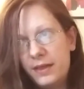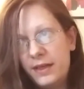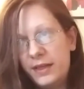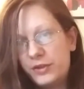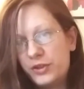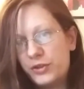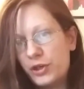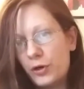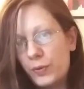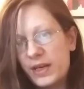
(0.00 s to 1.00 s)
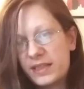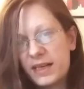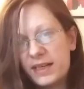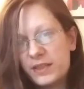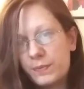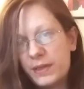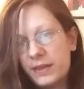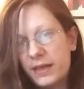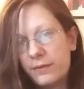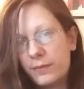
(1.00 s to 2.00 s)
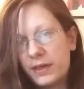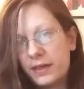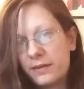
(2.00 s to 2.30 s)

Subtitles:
It just always has been that way.